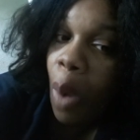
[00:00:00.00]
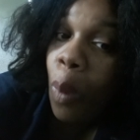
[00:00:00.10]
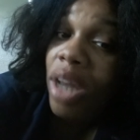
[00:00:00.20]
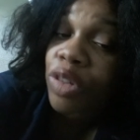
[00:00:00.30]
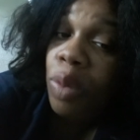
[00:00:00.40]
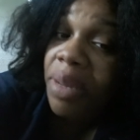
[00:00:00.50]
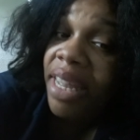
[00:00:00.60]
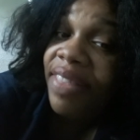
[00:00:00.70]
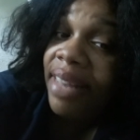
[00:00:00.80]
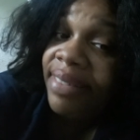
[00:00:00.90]
Once women
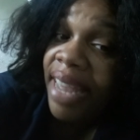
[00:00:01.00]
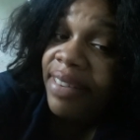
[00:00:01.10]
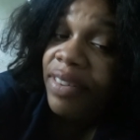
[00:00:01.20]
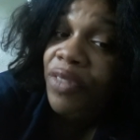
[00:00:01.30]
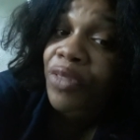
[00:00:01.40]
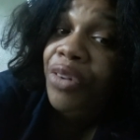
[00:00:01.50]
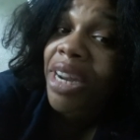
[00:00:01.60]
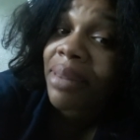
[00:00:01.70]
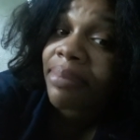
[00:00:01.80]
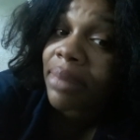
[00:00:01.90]
get that taste of
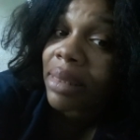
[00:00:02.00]
freedom,